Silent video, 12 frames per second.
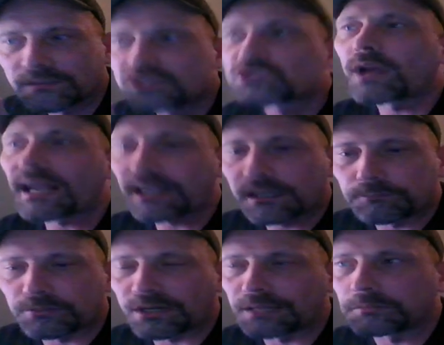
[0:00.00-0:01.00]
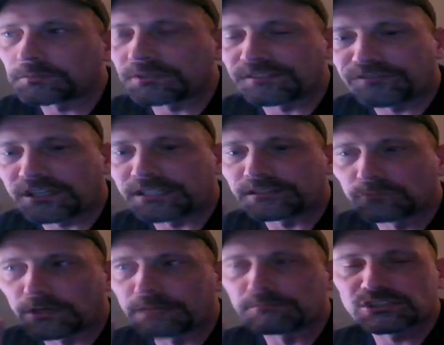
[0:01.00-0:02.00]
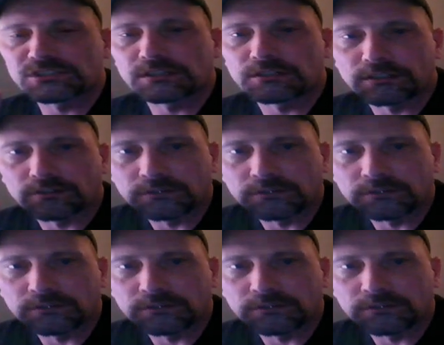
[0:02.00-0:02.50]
Truck could probably fight Rey Mysterio.